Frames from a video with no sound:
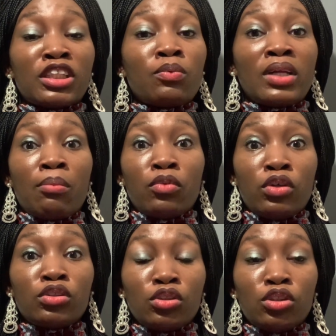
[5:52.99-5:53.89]
when I'm
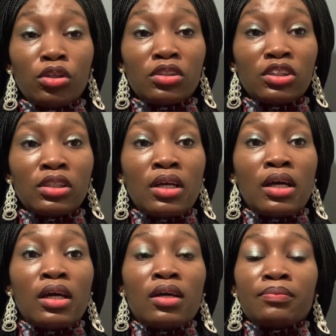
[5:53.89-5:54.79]
going to church.
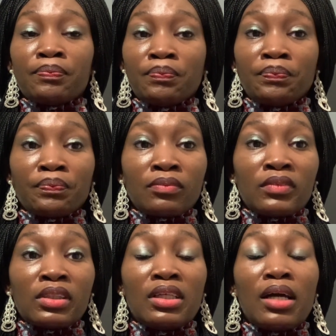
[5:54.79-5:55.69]

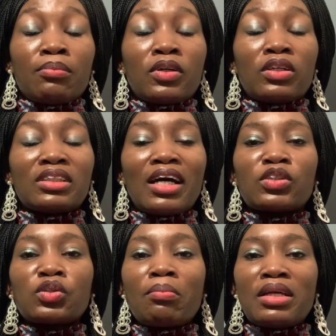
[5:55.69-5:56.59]
Like because there are
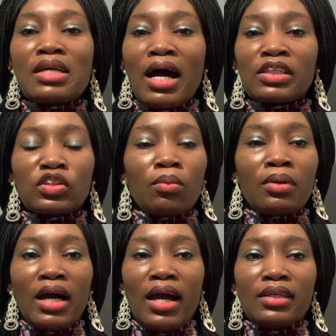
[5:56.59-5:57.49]
so many handsome
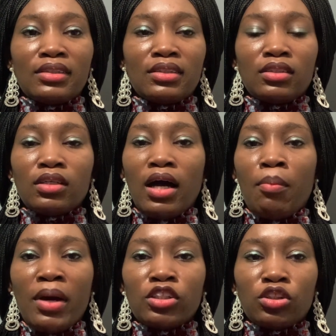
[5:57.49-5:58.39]
guys at
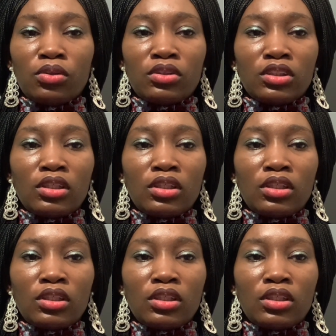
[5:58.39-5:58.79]
my church.